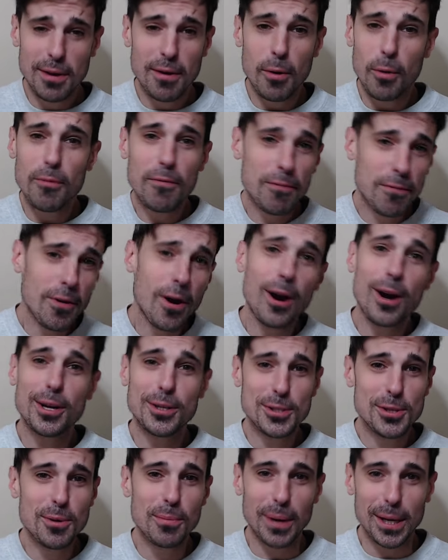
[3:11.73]
far
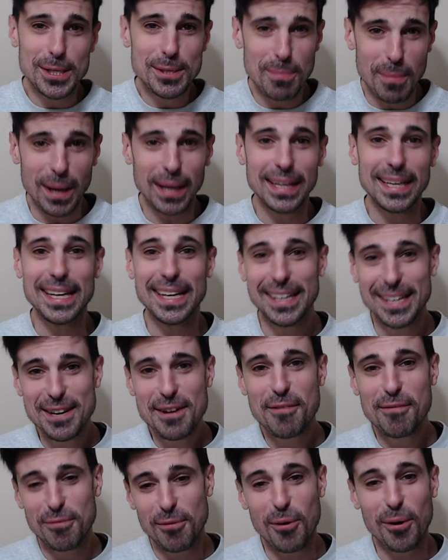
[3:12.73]
too much money
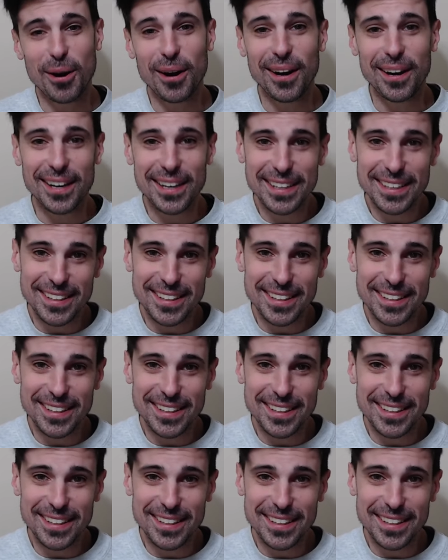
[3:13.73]
for